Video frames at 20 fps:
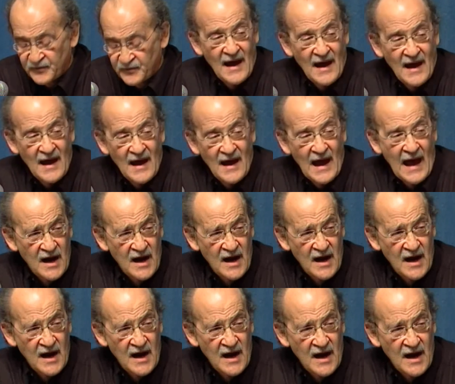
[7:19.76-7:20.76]

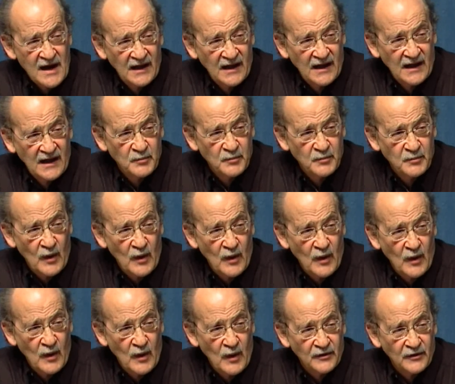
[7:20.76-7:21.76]
Abstract labor,
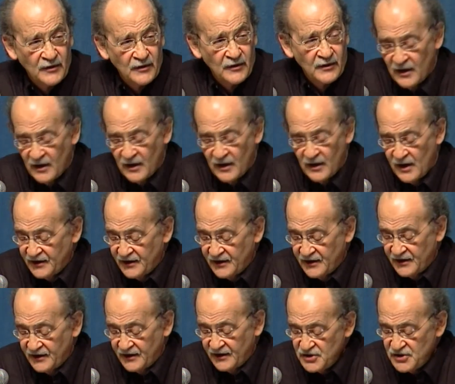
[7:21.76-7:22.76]
however,
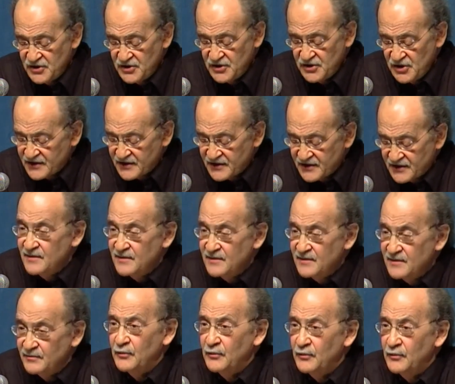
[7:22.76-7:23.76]
does not
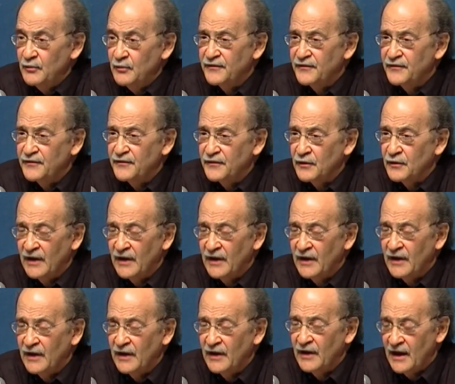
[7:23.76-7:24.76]
simply refer to
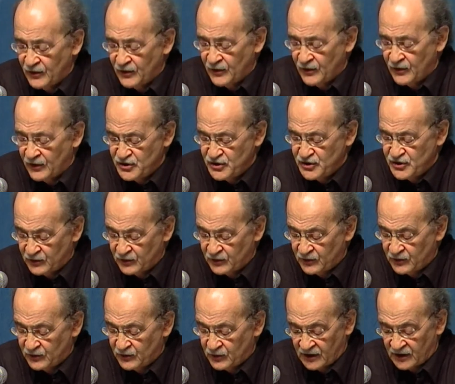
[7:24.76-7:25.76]
labor in
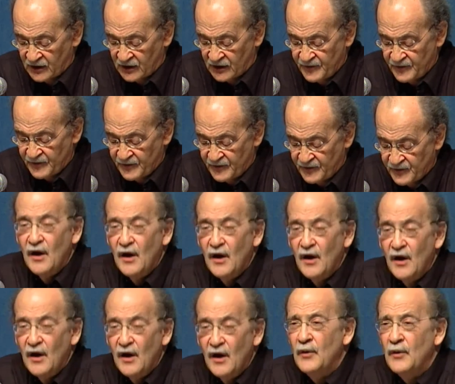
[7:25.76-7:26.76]
general.
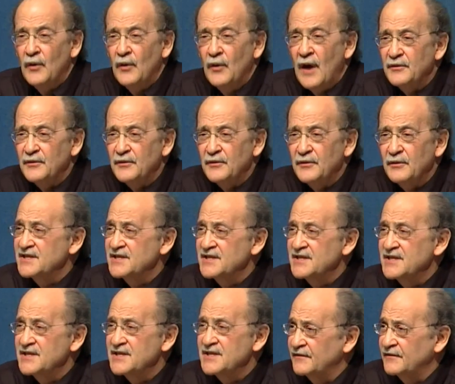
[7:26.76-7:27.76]
Rather, it
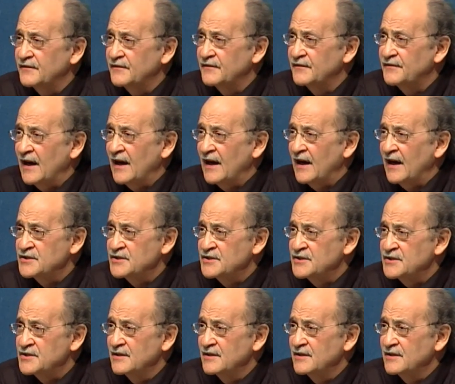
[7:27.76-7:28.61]
signifies